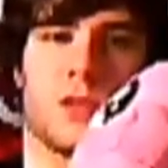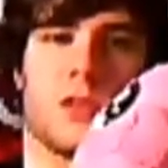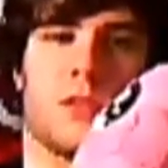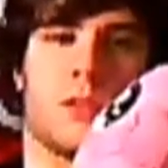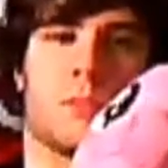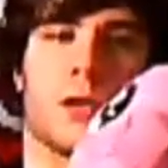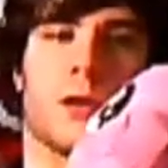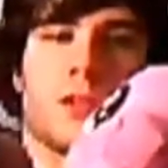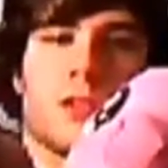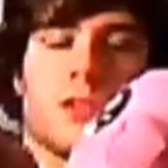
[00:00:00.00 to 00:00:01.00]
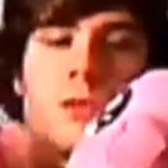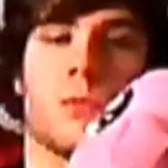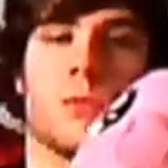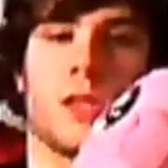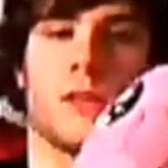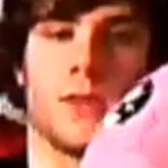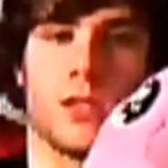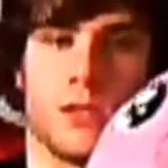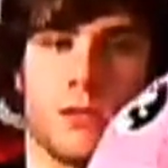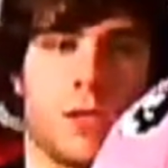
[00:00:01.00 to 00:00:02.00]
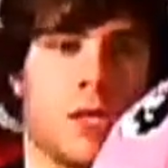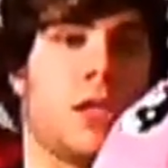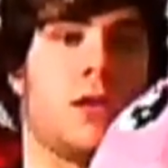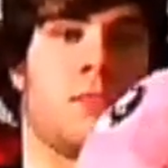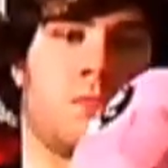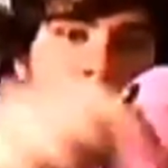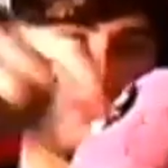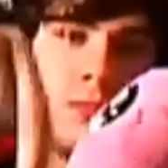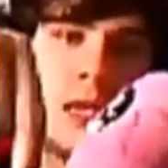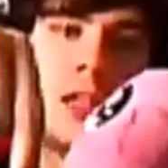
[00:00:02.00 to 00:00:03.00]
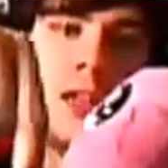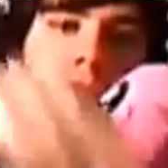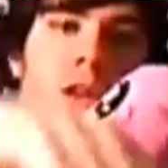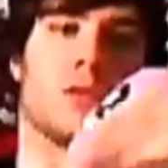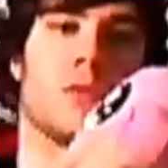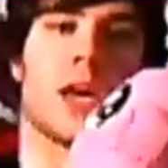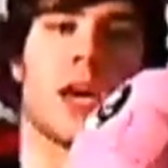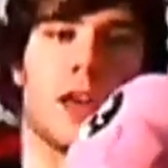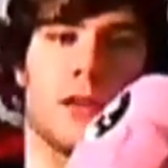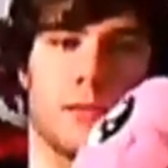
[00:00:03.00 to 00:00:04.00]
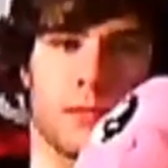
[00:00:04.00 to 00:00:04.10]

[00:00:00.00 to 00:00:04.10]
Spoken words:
only ponies who live in here in the UK.